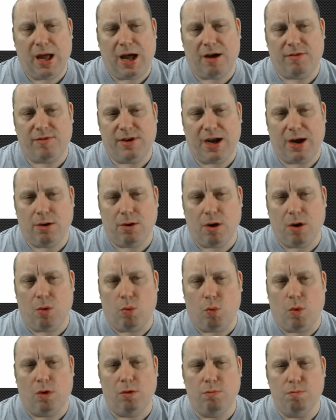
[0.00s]
I've now got
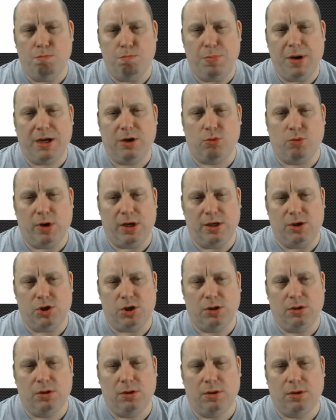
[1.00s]
one big
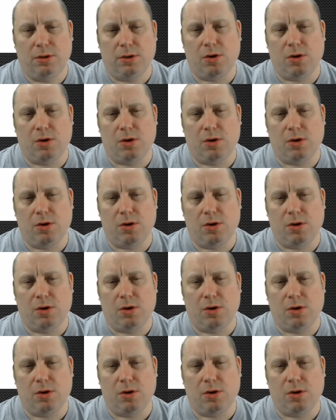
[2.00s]
region